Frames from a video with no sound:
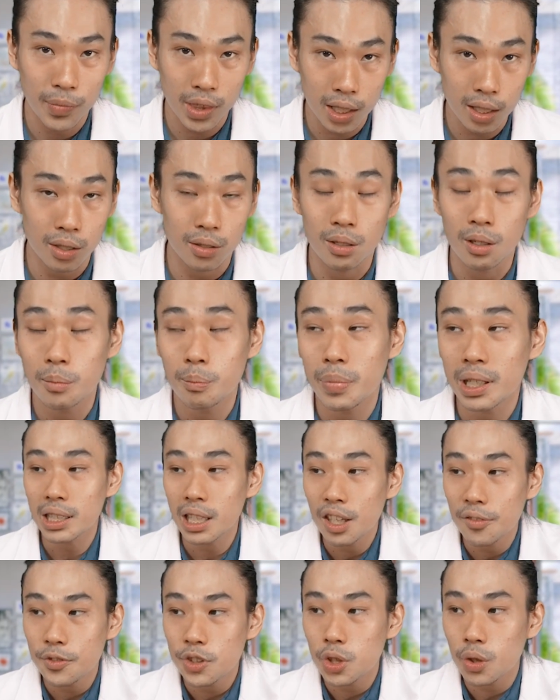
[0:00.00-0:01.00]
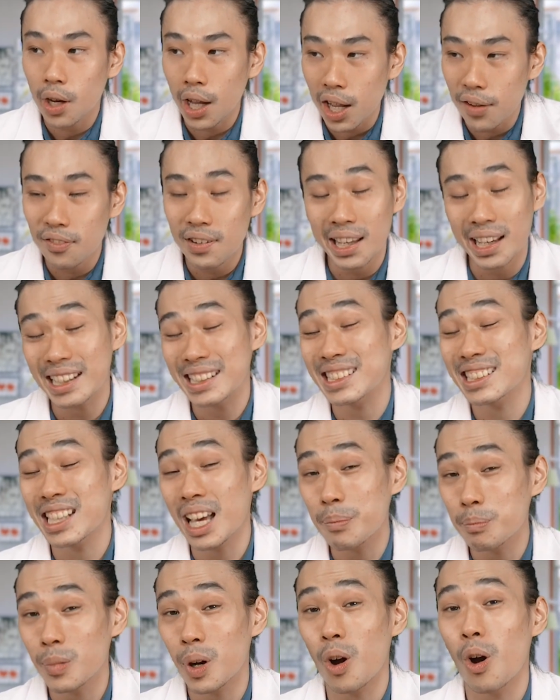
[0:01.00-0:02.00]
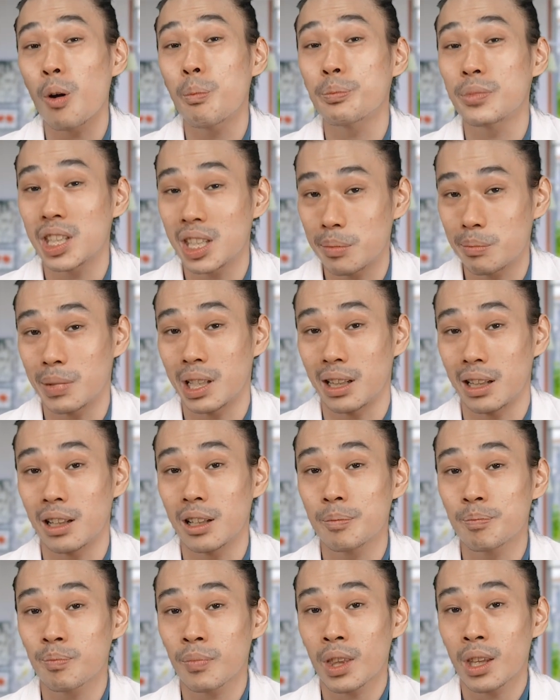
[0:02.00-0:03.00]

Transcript: No, but if you have like a suboptimal